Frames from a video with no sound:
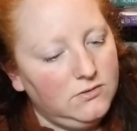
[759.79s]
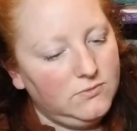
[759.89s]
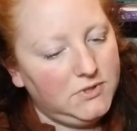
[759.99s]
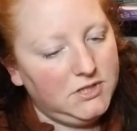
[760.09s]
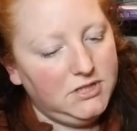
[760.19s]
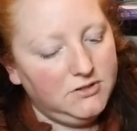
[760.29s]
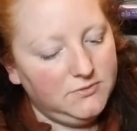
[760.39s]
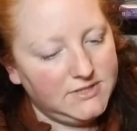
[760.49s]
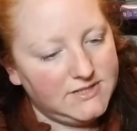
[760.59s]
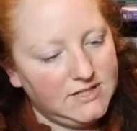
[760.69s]
What year
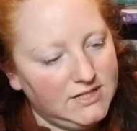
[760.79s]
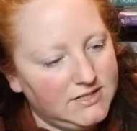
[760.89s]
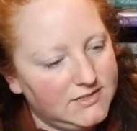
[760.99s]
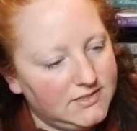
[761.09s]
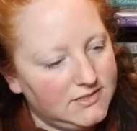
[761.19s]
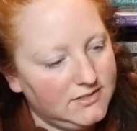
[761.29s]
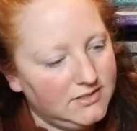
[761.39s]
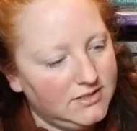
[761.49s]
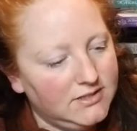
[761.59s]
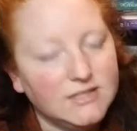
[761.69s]
was this?
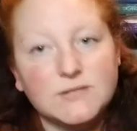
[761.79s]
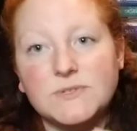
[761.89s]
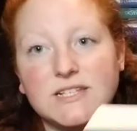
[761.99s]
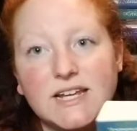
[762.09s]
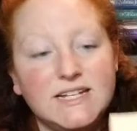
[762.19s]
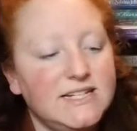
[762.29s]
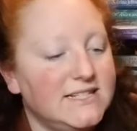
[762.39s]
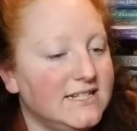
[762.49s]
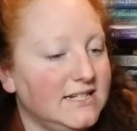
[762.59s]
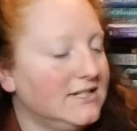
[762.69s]
This was
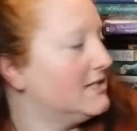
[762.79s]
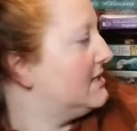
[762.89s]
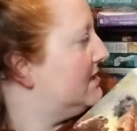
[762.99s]
96.